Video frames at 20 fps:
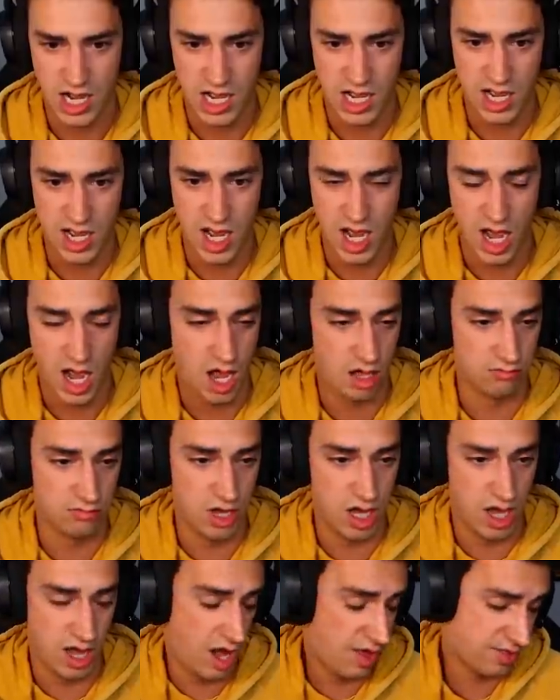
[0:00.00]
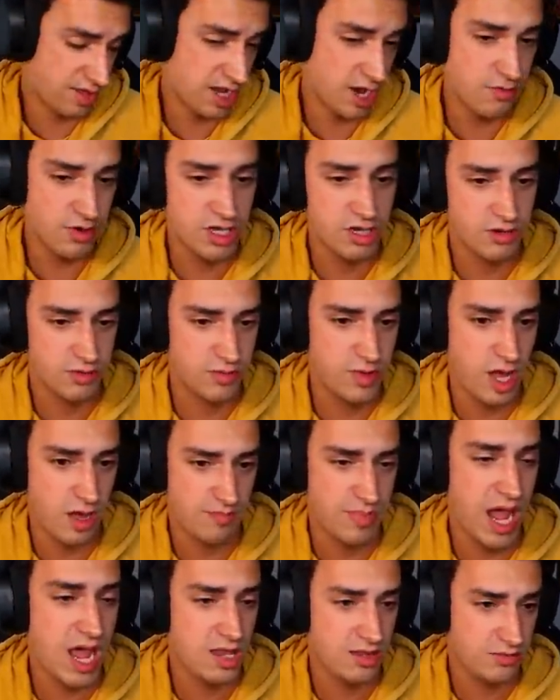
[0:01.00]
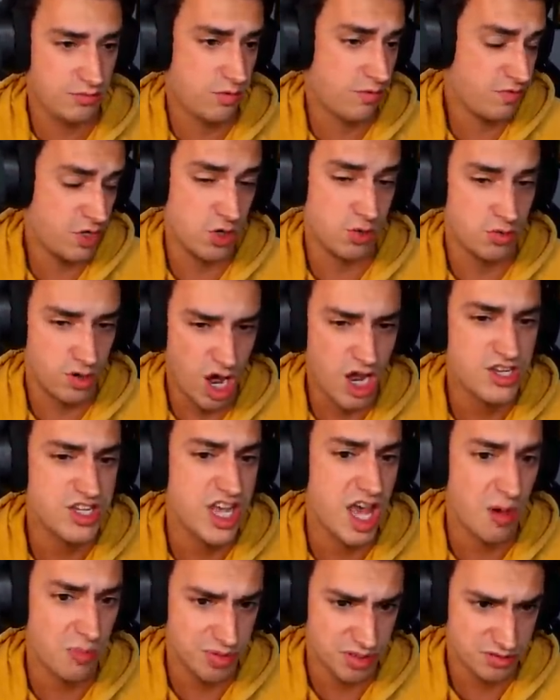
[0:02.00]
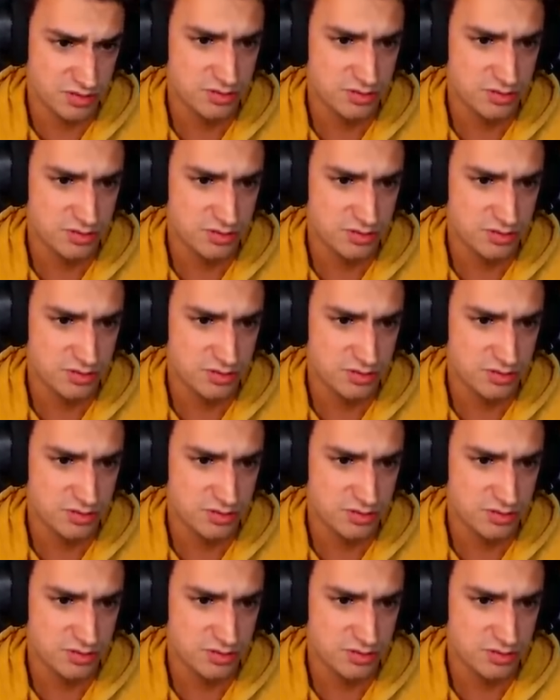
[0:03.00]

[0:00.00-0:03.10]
Uh, I think I would get a, a bad review on Yelp.